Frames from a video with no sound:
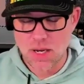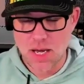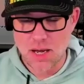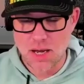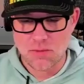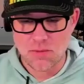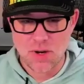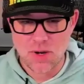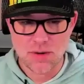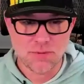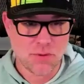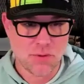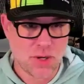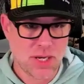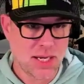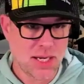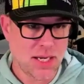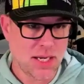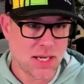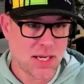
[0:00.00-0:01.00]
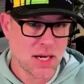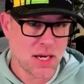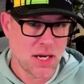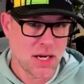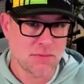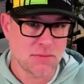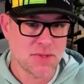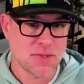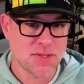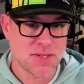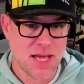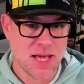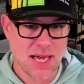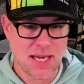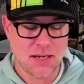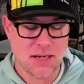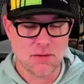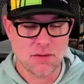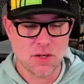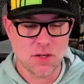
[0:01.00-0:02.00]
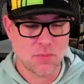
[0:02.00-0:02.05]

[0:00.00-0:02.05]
Run Free Ecom site,